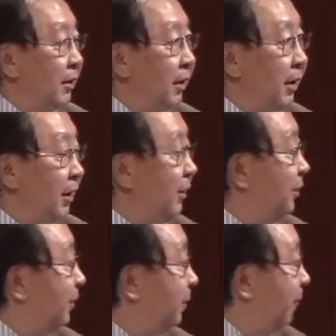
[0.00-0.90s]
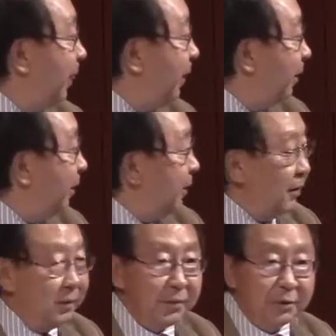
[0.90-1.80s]
80s.
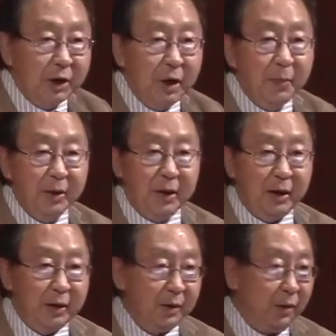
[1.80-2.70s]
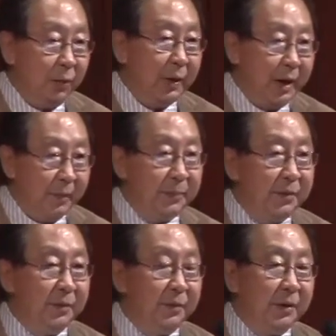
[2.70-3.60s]
With Tom and I
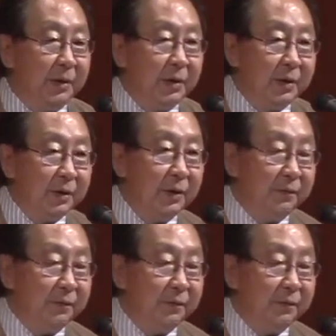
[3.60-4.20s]
overlapped uh,